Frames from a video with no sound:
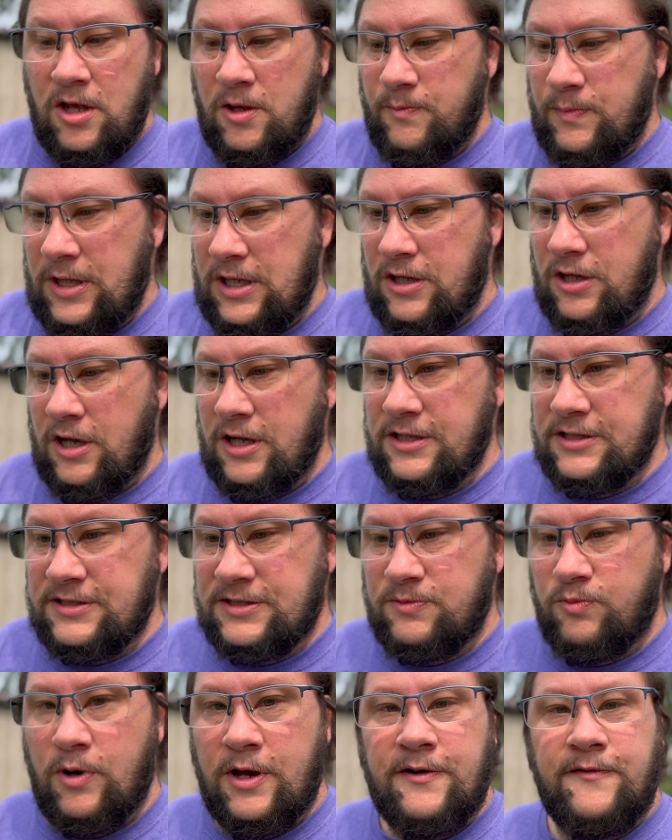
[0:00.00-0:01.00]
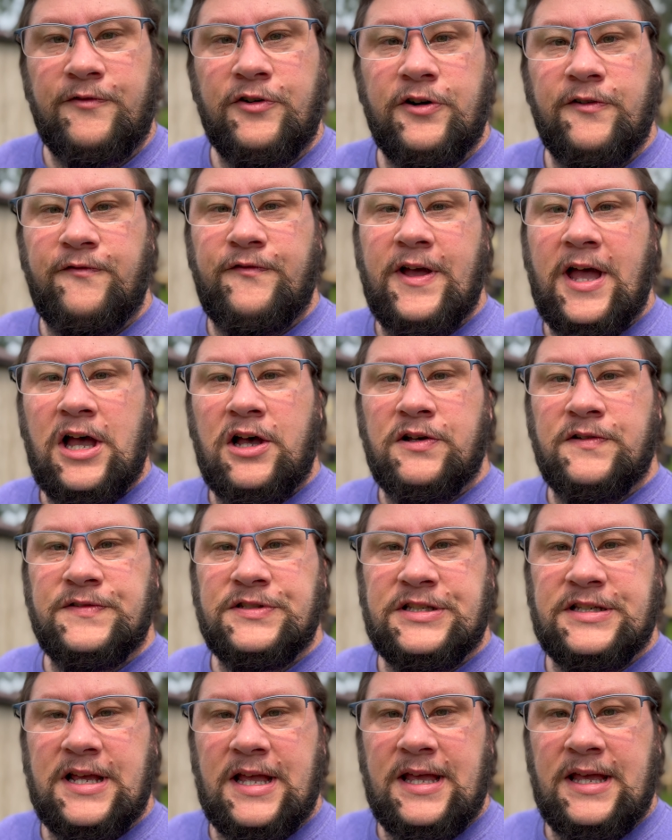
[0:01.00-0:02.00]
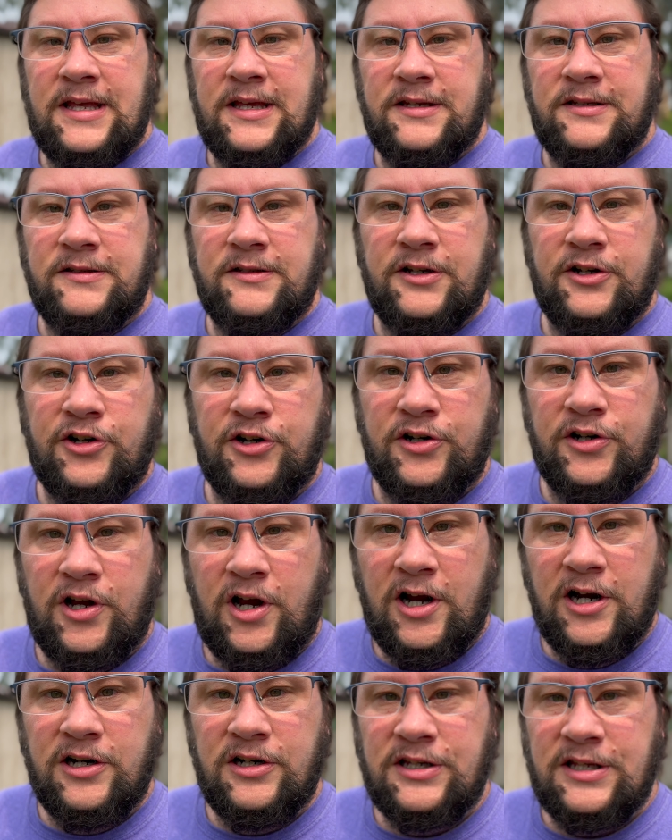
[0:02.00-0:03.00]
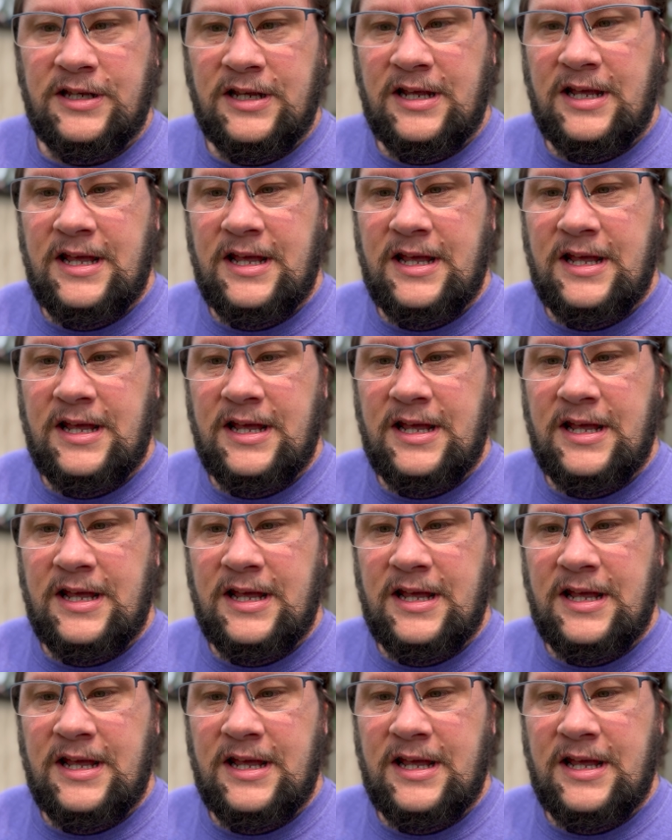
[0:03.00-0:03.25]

because one of her valves in her heart